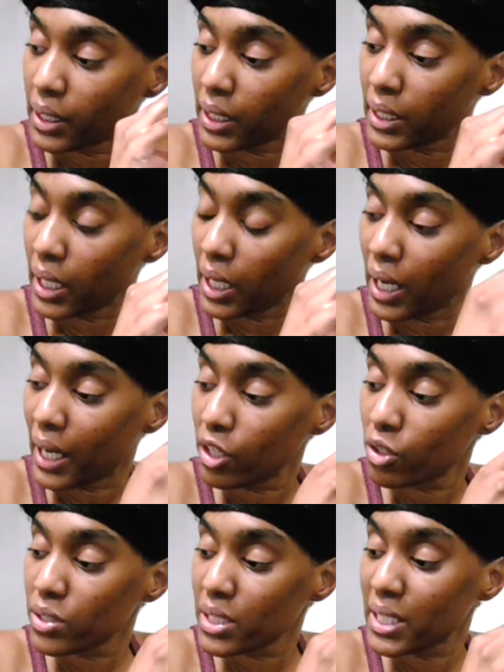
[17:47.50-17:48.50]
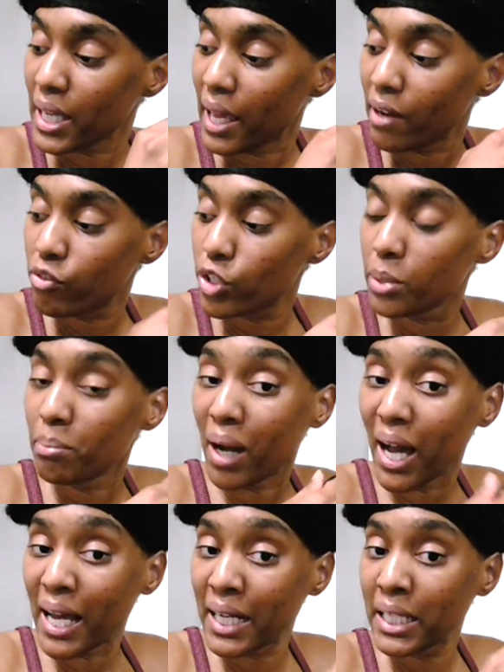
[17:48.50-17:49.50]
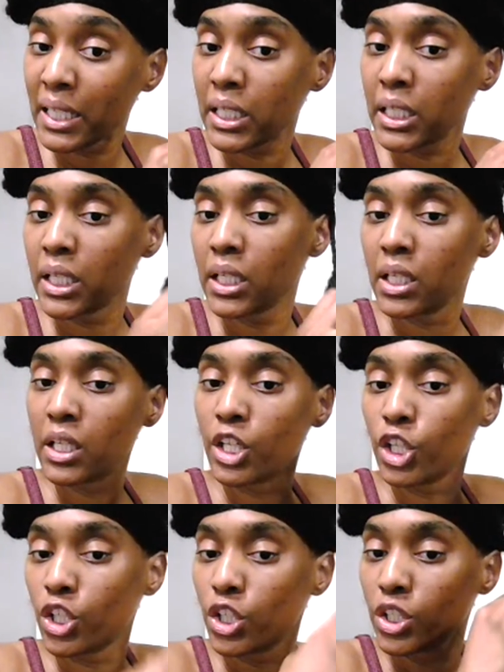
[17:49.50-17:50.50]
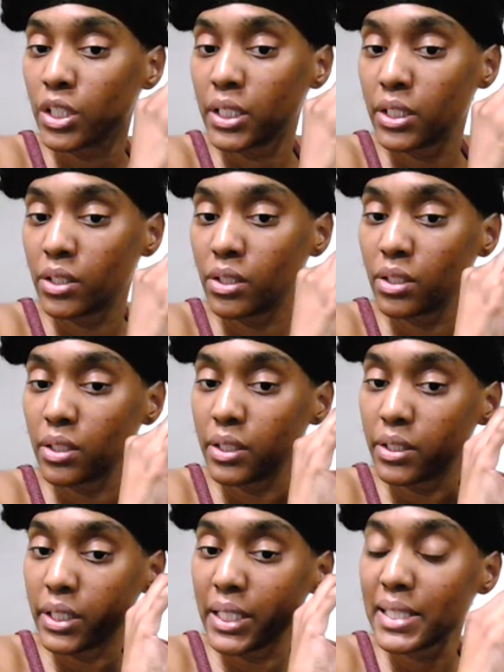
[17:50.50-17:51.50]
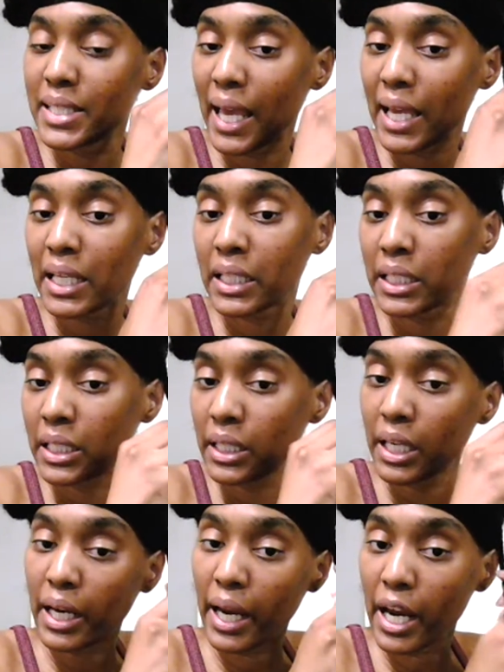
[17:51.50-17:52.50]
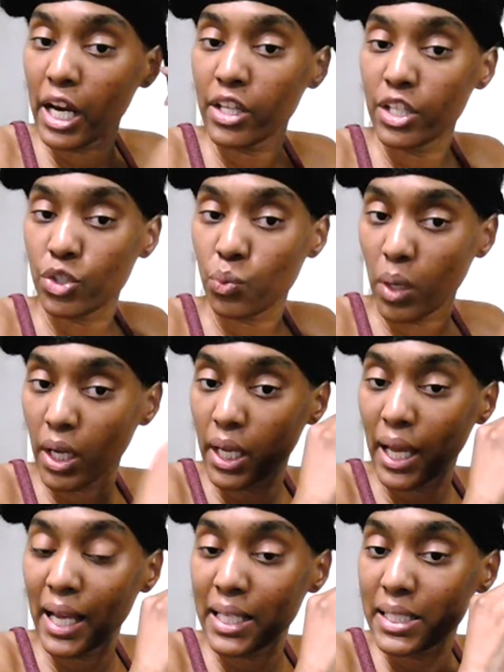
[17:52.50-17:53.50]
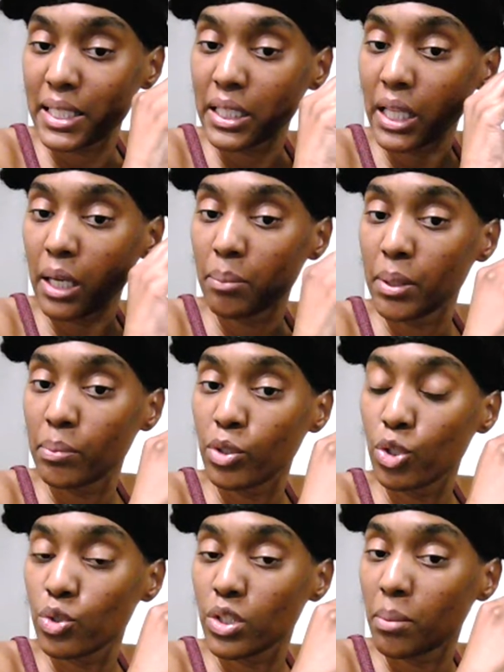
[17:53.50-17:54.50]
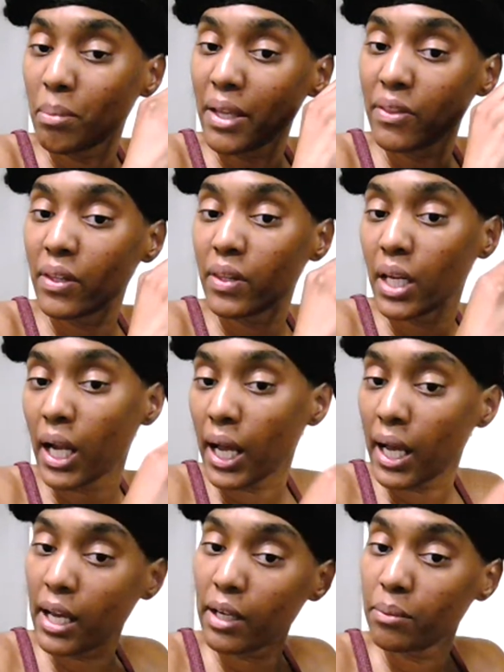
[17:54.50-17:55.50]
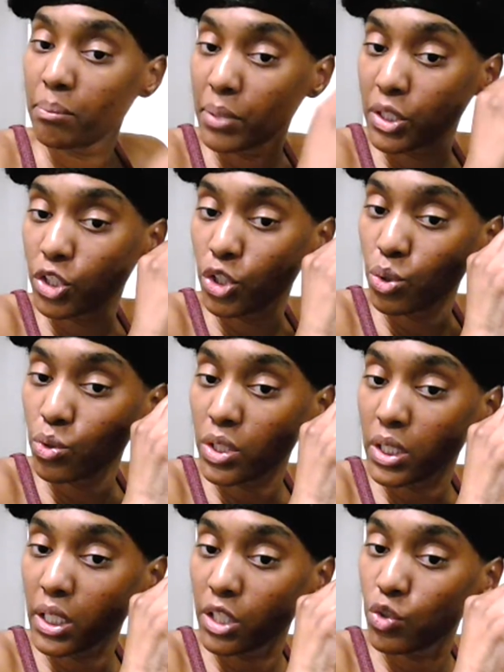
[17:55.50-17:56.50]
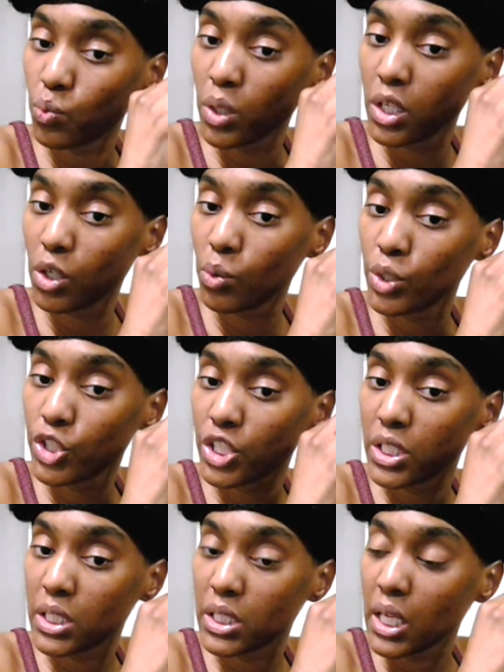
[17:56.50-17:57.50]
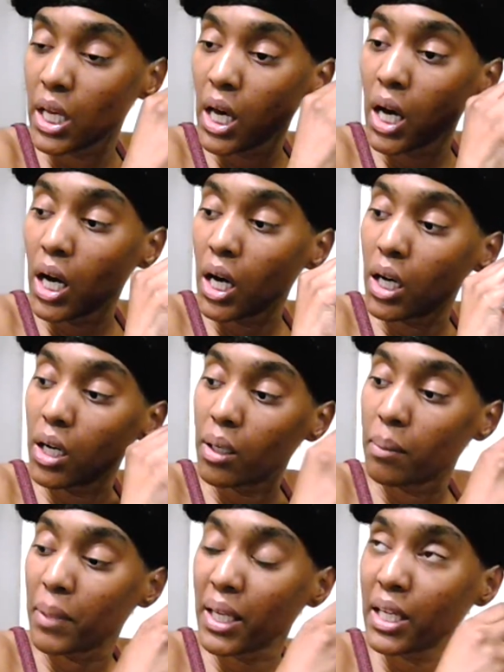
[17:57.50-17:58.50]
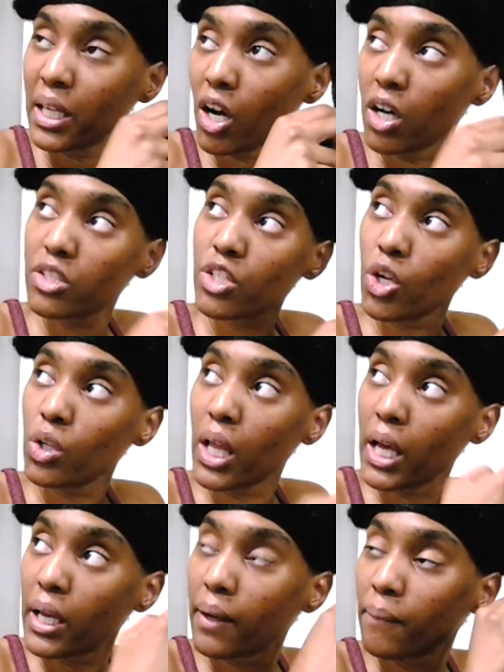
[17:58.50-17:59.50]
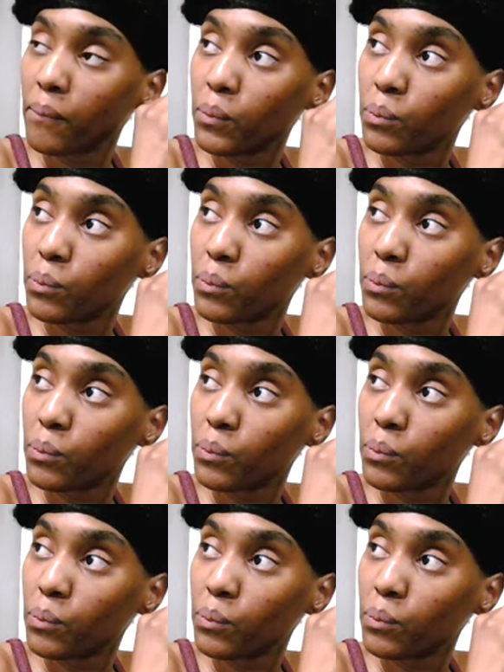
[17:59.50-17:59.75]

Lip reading: Now, I don't see everybody detangling their hair this way. I see a lot of people using the method that I've been using as well, which is, and also like,